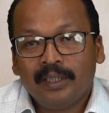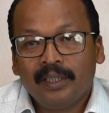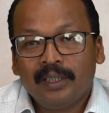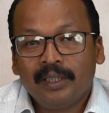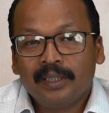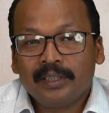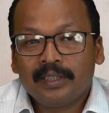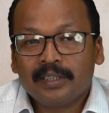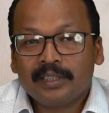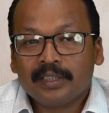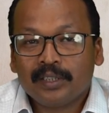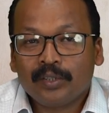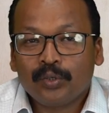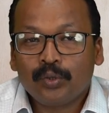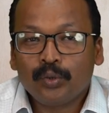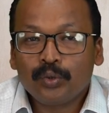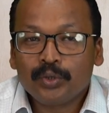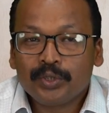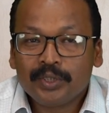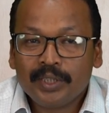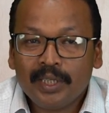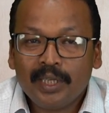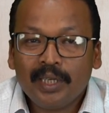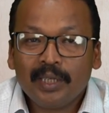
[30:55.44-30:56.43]
It is
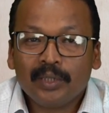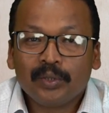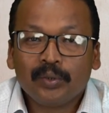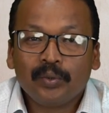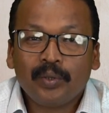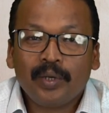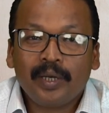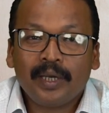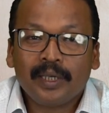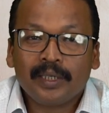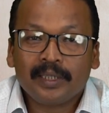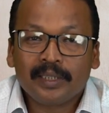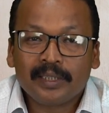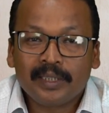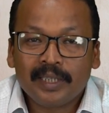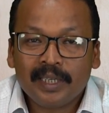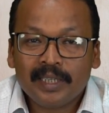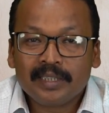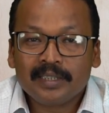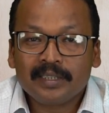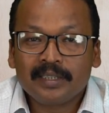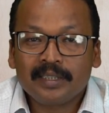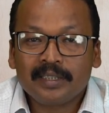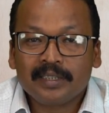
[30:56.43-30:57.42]
crucial to
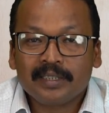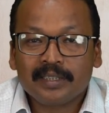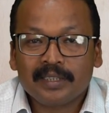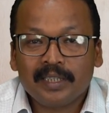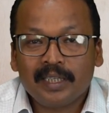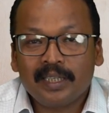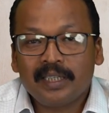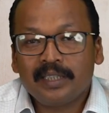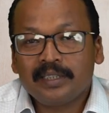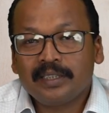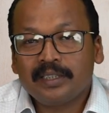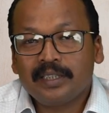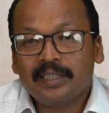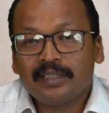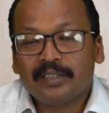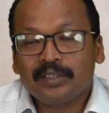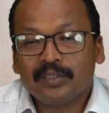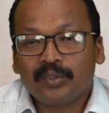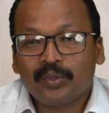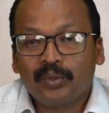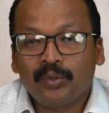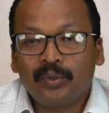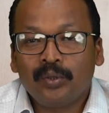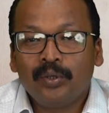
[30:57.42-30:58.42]
address these challenges
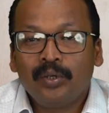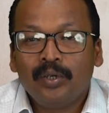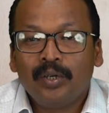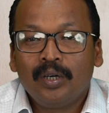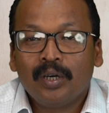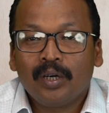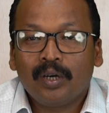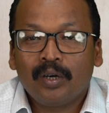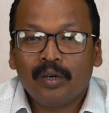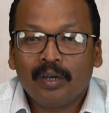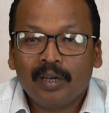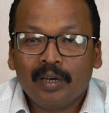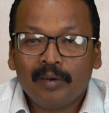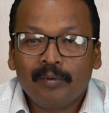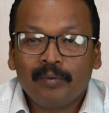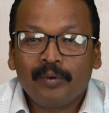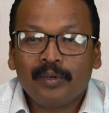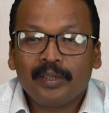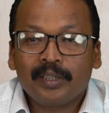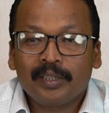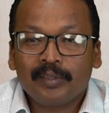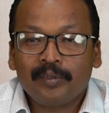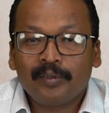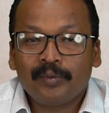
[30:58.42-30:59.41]
through
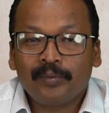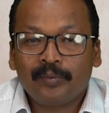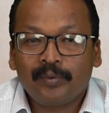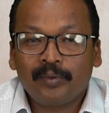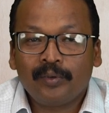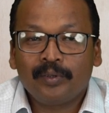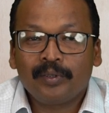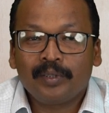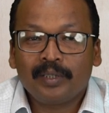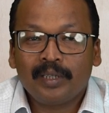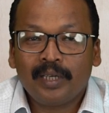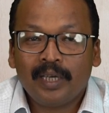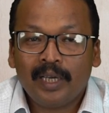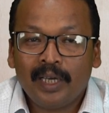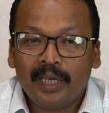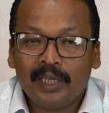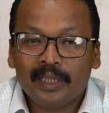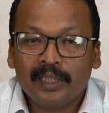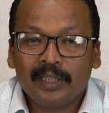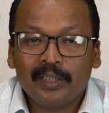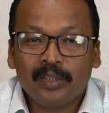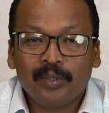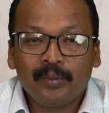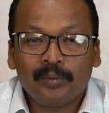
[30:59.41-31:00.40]
collaborative effort
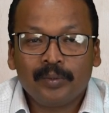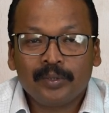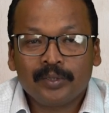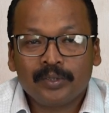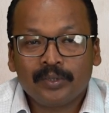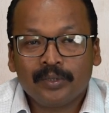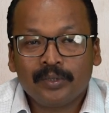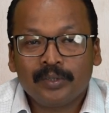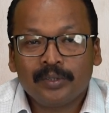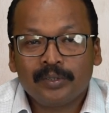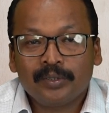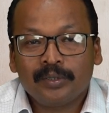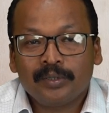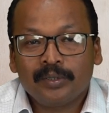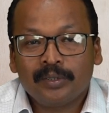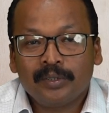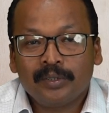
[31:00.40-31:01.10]
and innovation